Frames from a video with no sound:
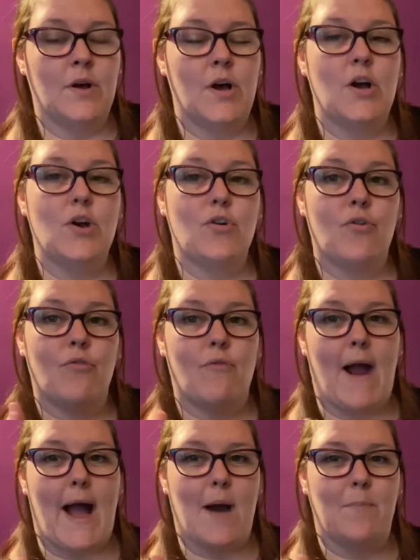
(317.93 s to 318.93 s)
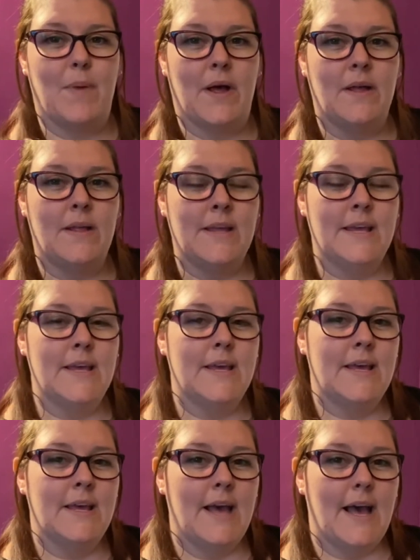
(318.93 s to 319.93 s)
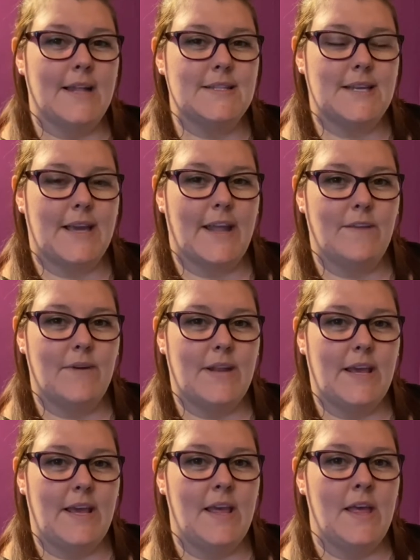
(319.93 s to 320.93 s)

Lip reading: Crab. And again, ready?